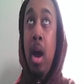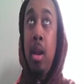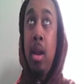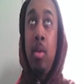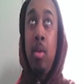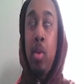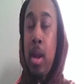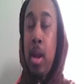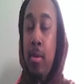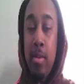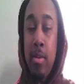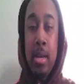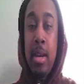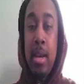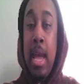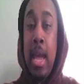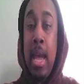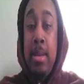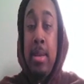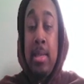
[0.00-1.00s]
whatever the
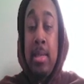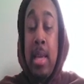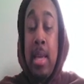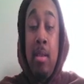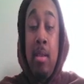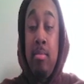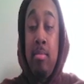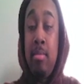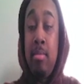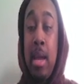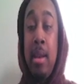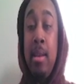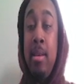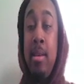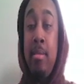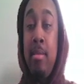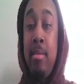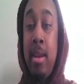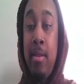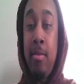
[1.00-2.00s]
name is. I
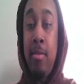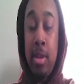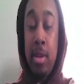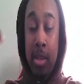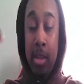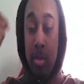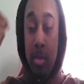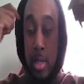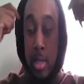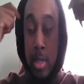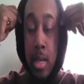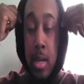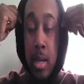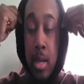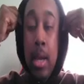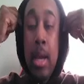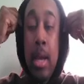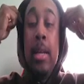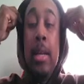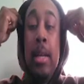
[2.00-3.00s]
never really used it.
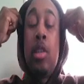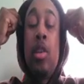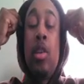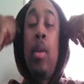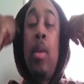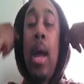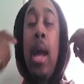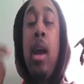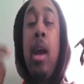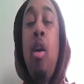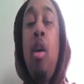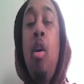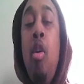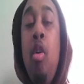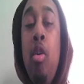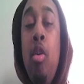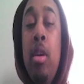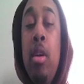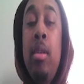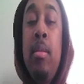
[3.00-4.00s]
So that
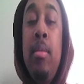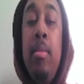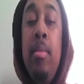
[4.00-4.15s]
card